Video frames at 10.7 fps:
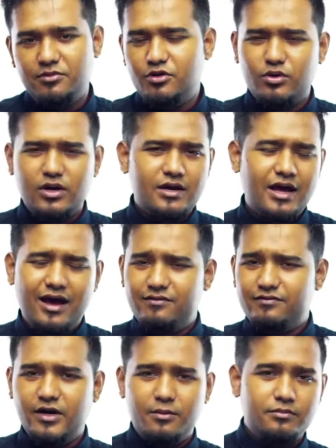you can have
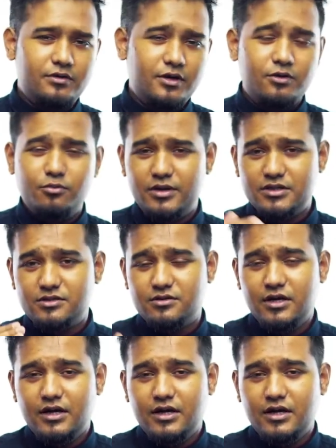numerous